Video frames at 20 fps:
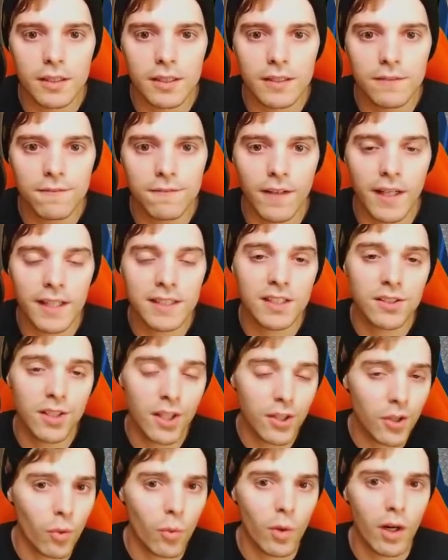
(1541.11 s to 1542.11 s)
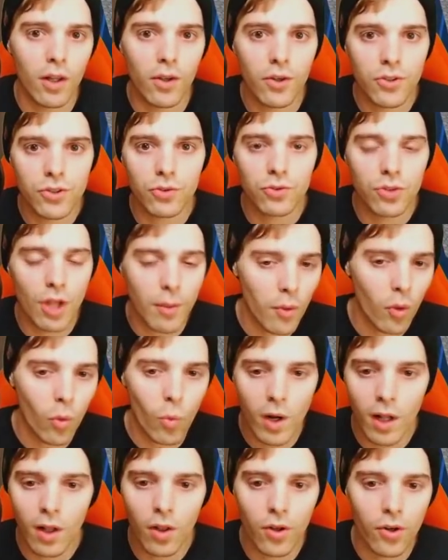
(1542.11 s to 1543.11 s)
He finds another Welder, so
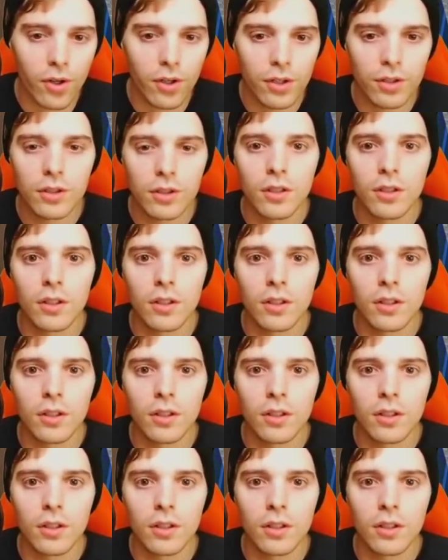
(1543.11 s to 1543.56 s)
double Welder.